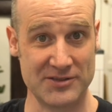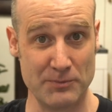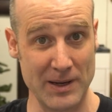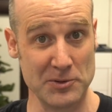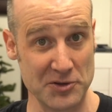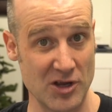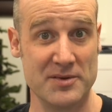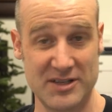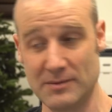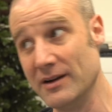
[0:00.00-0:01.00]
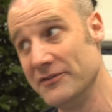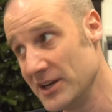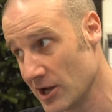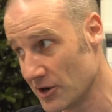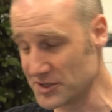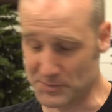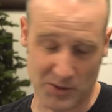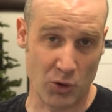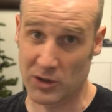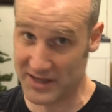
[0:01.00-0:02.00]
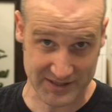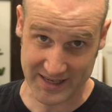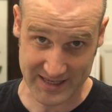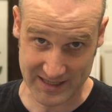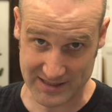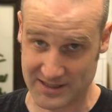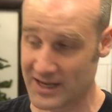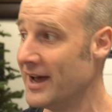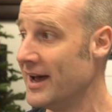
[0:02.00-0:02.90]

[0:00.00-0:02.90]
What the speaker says: from people who'd commented on my videos, but all of these ideas